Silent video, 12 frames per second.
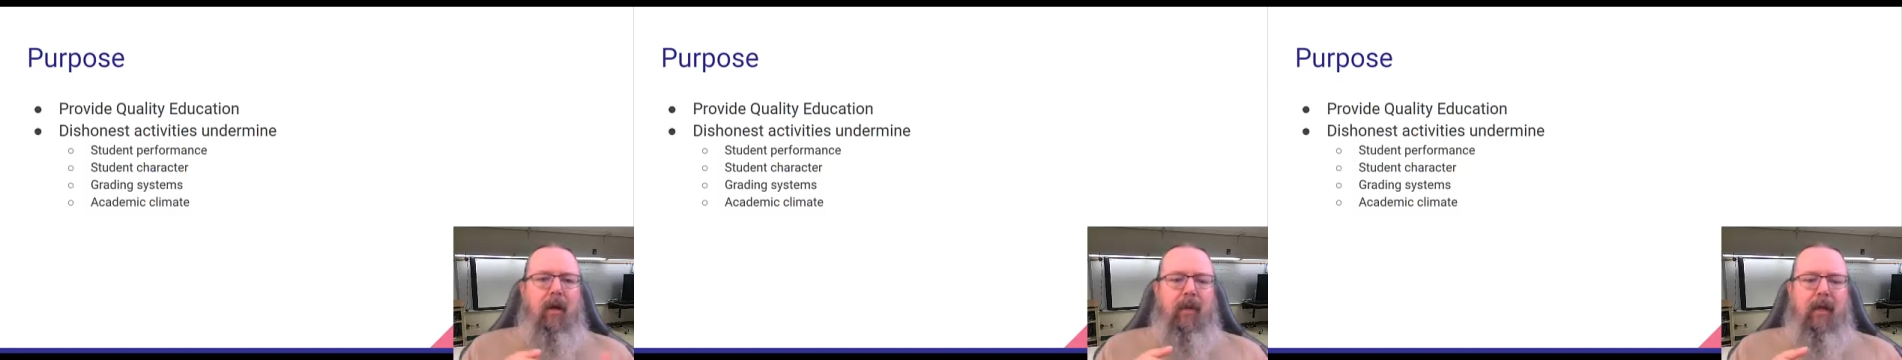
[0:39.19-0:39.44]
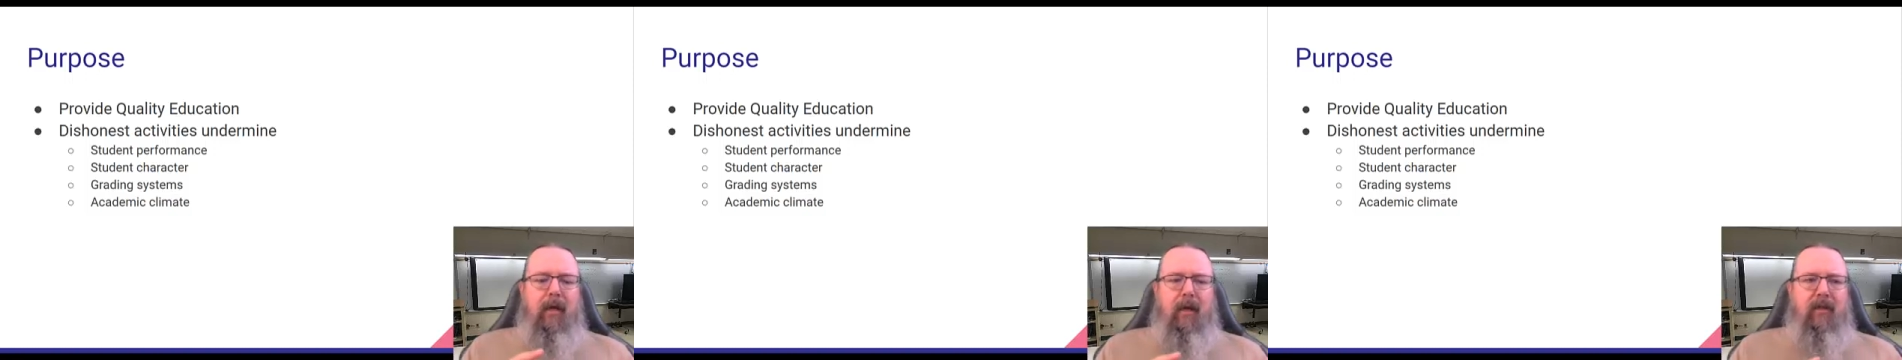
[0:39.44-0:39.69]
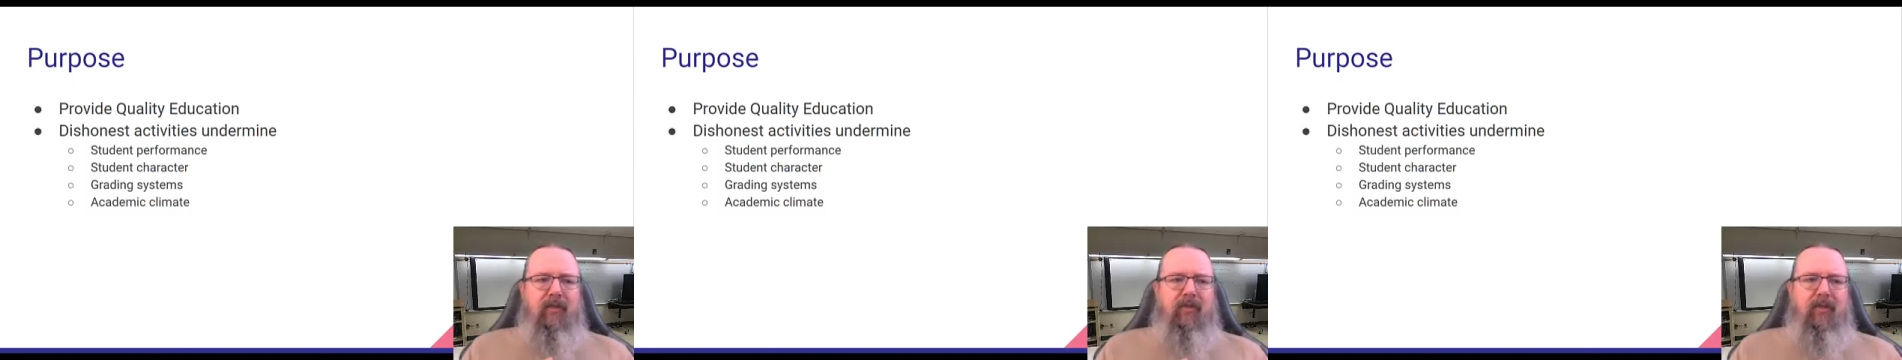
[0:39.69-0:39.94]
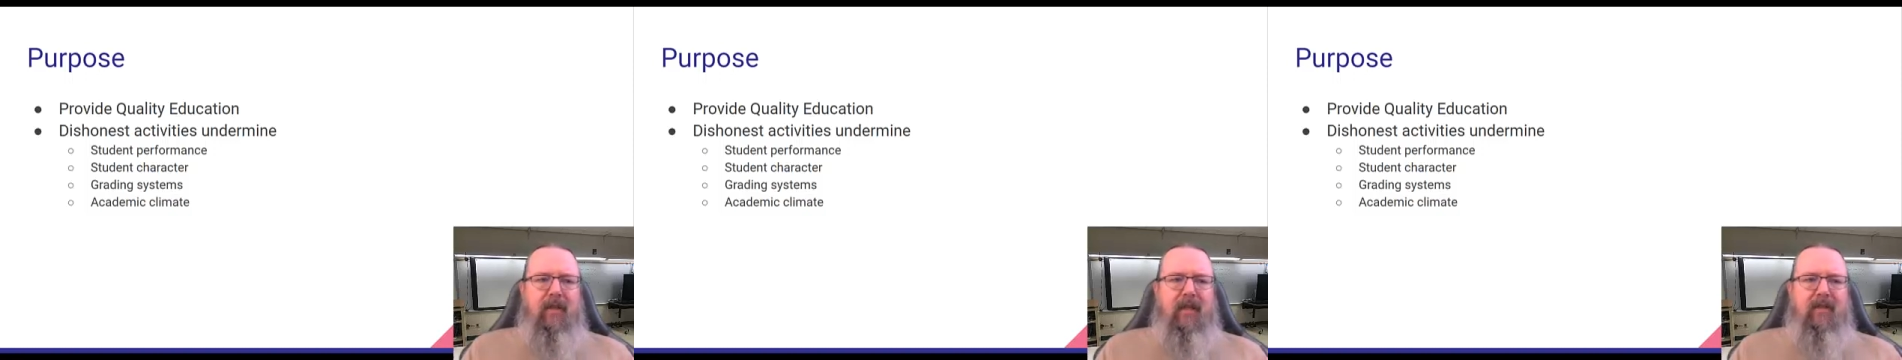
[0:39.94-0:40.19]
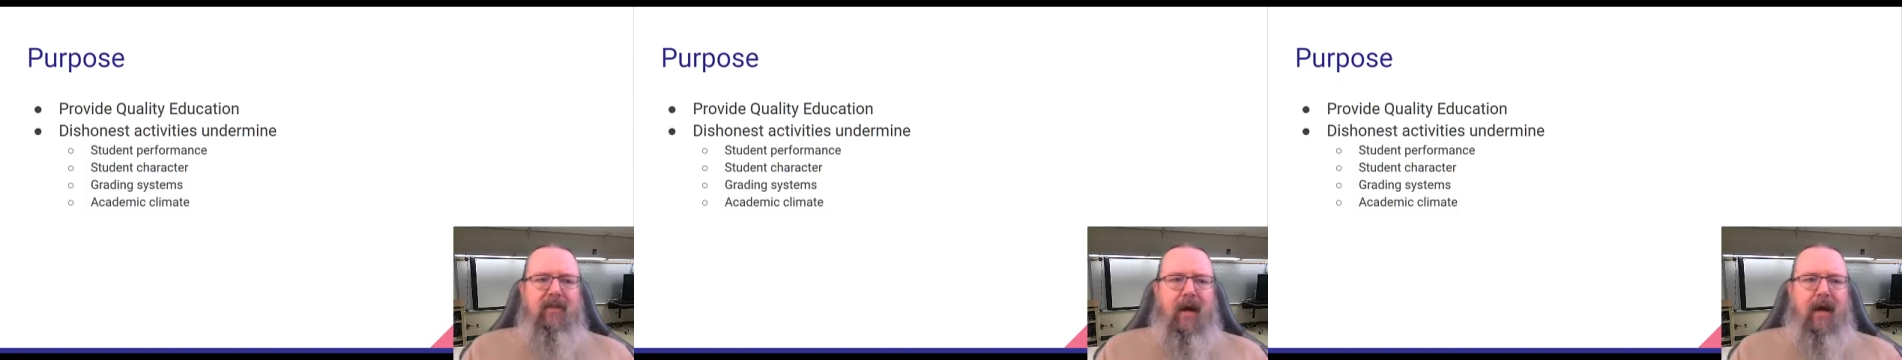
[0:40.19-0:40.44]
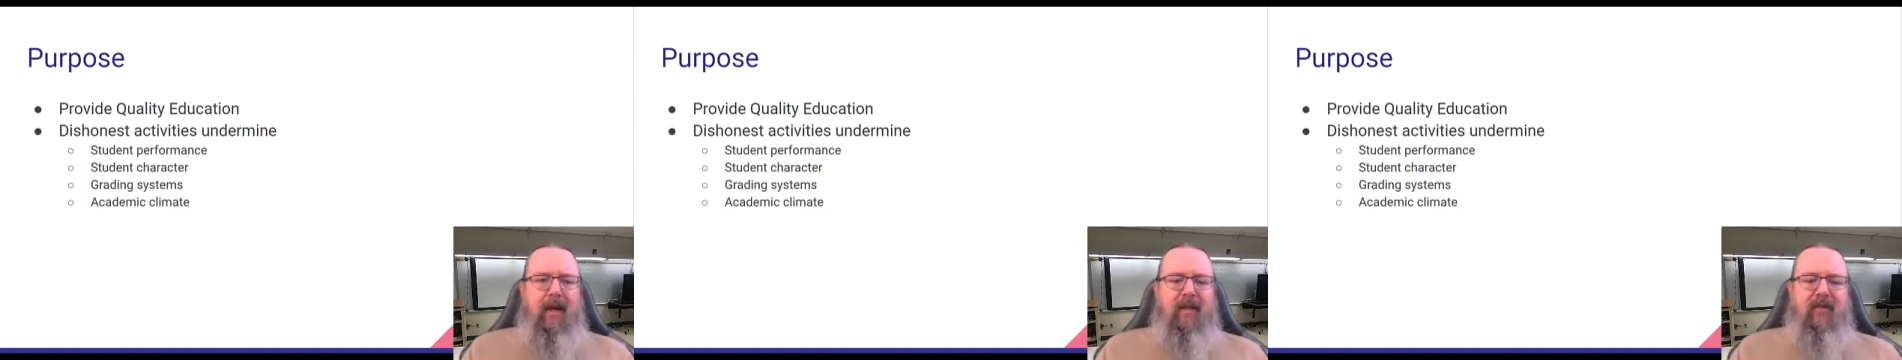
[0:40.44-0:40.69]
because
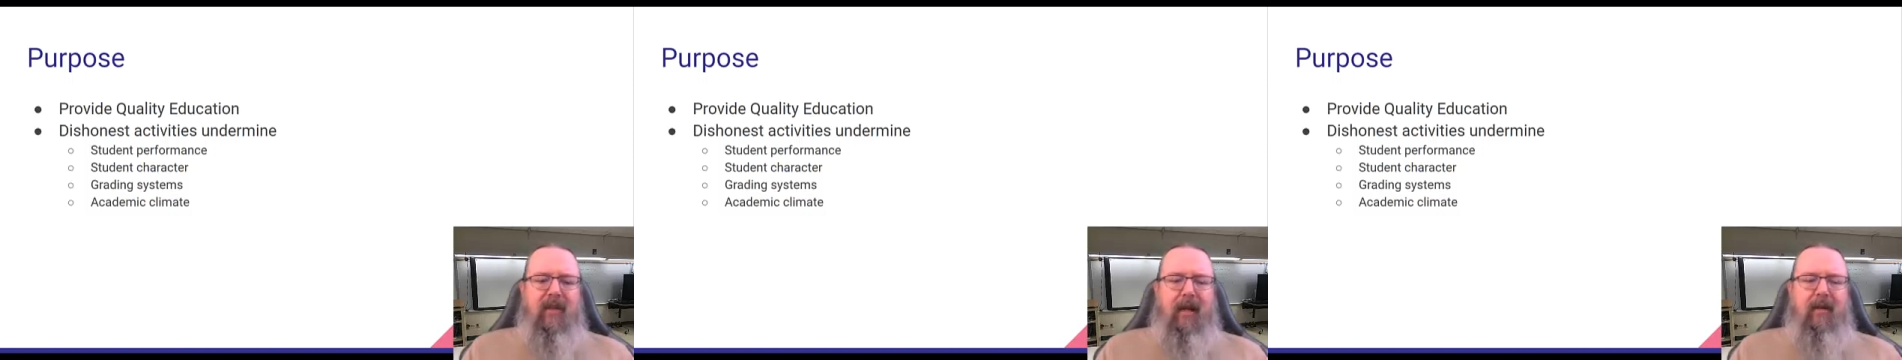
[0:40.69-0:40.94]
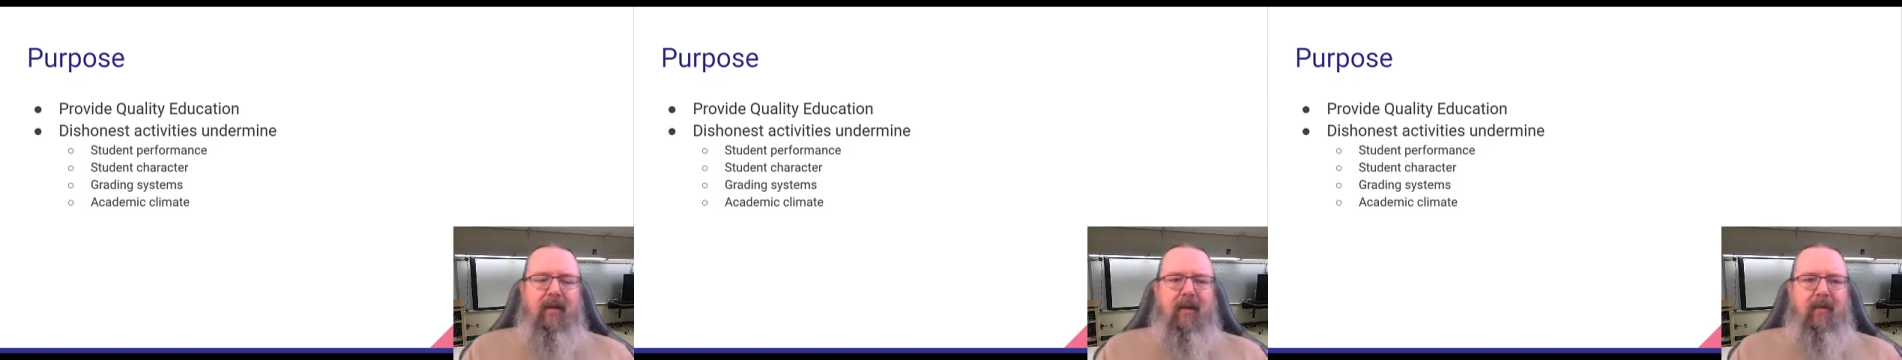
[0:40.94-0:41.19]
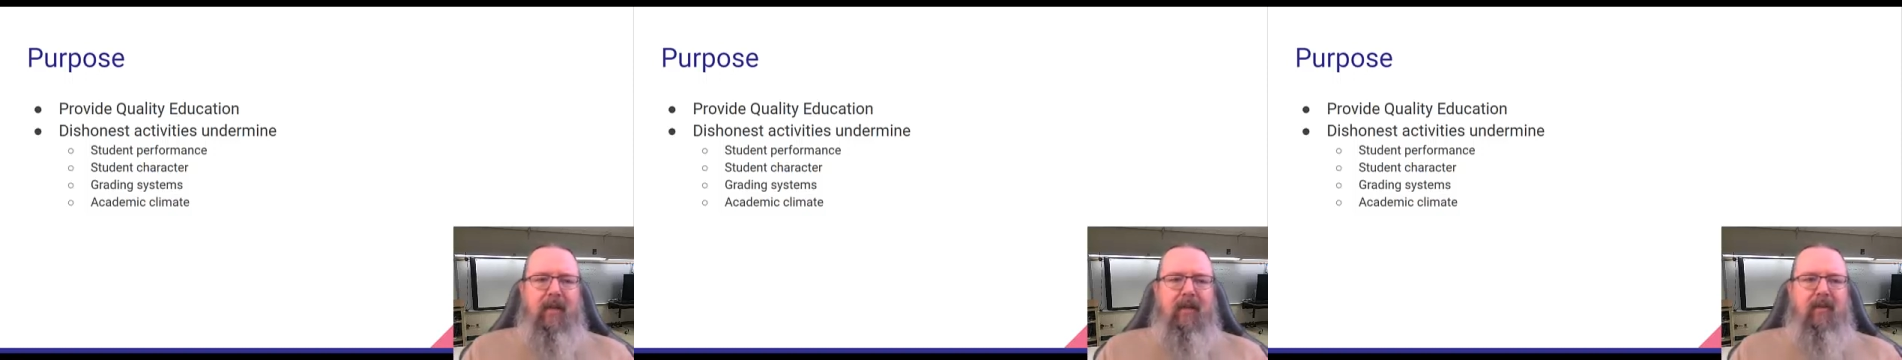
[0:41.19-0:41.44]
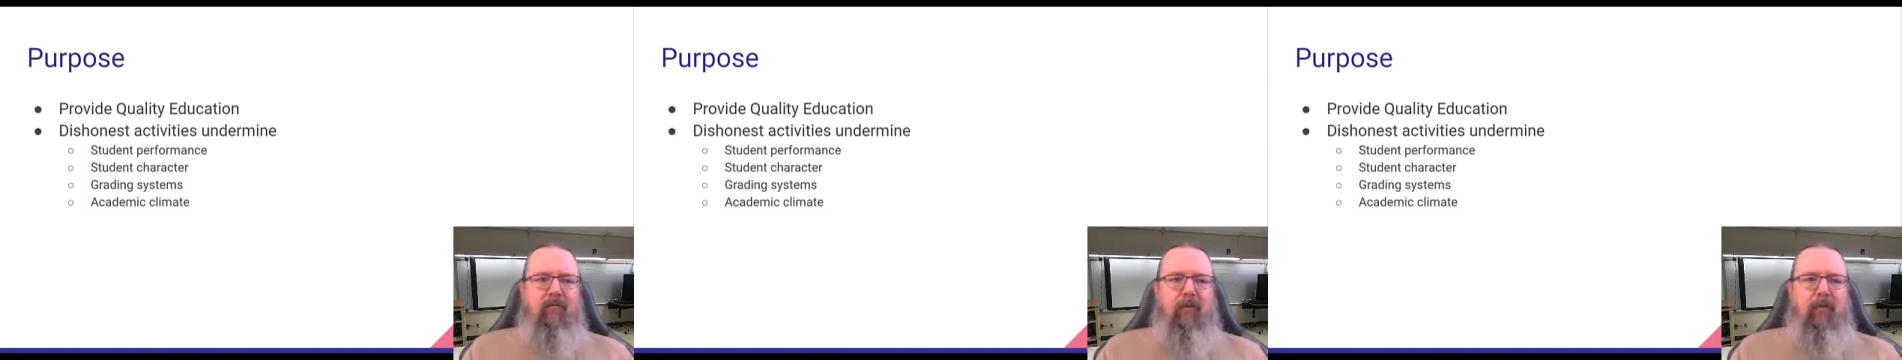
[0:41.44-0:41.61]
dishonest activities